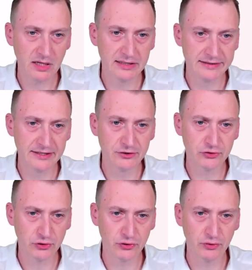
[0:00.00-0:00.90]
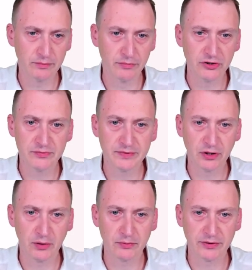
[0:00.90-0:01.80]
Linux kernel must be
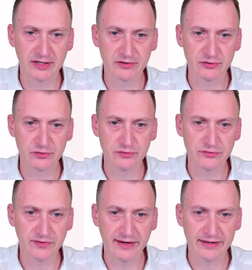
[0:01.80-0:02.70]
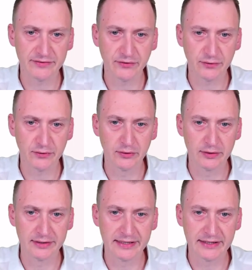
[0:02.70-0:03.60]
upgraded to 5.4 or
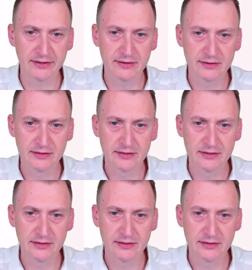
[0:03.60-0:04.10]
later.